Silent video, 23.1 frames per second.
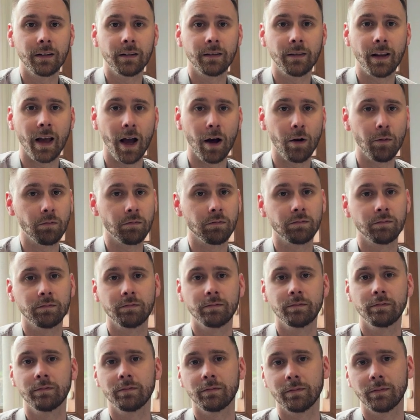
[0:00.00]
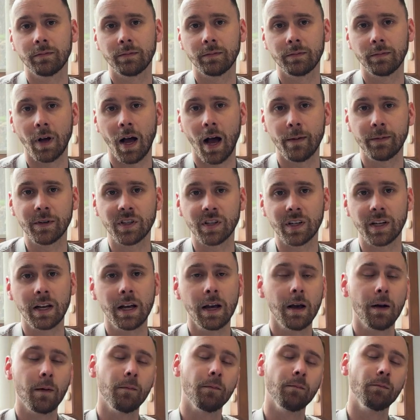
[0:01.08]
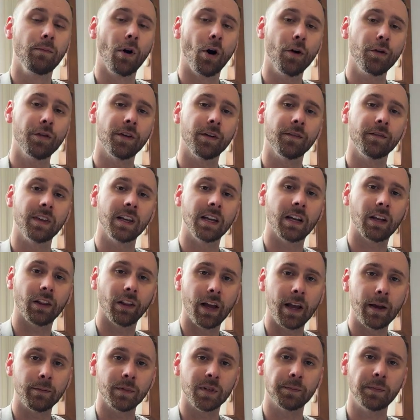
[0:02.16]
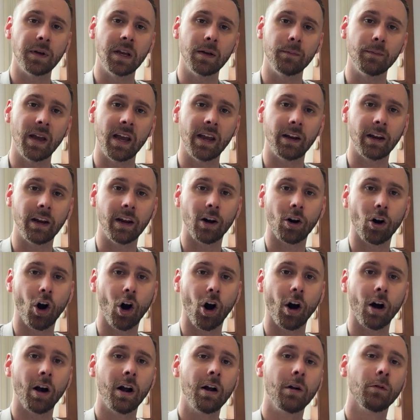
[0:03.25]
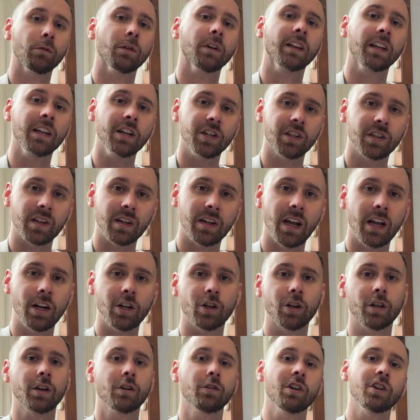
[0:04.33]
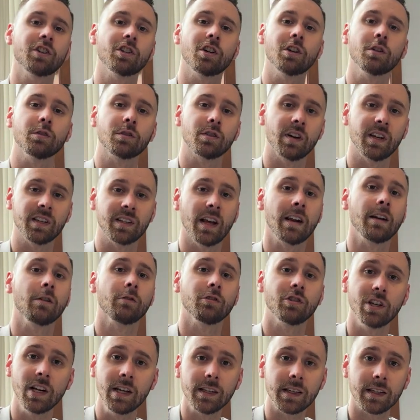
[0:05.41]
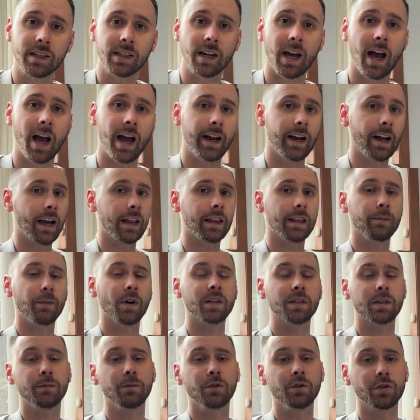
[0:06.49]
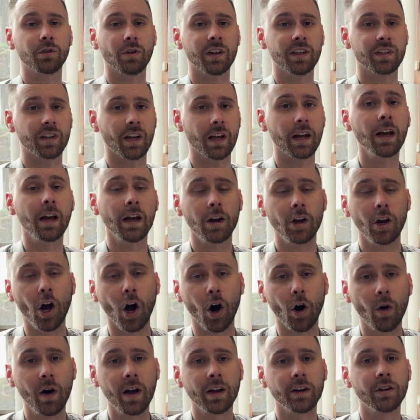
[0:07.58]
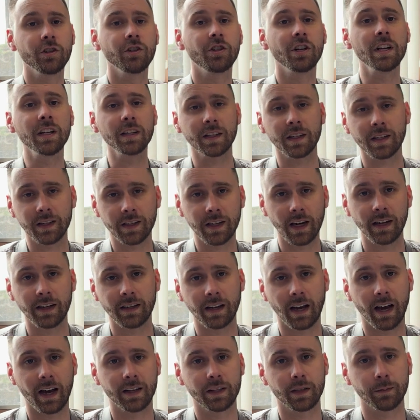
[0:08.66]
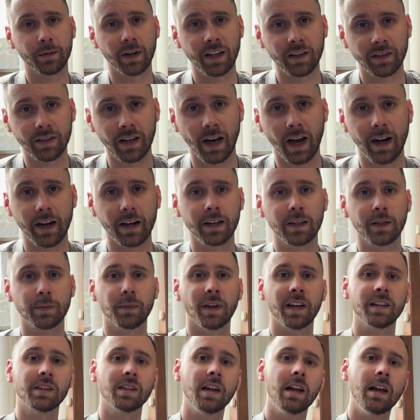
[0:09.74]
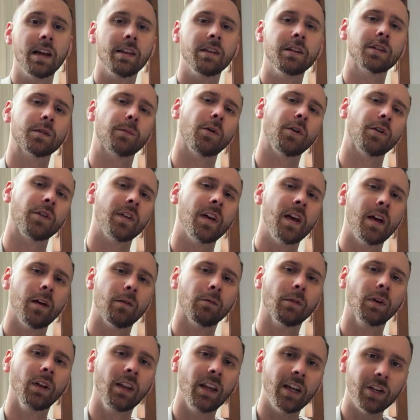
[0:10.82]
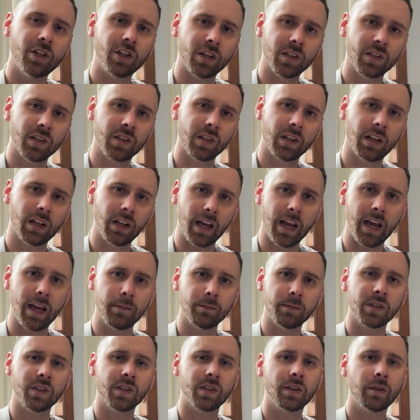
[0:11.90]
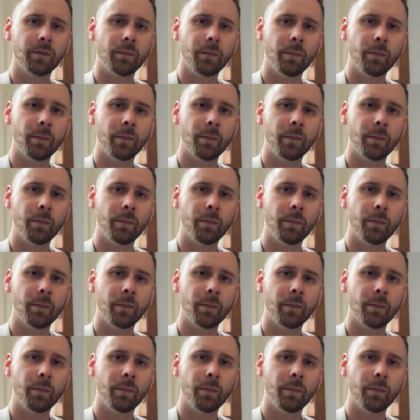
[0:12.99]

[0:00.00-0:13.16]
Now, obviously, both of the claims being made here are religious in nature. The Christian who's going to say, no, Jesus died, and the Muslim who's going to say, no, Jesus didn't die, someone else died in his place. These are both religious claims,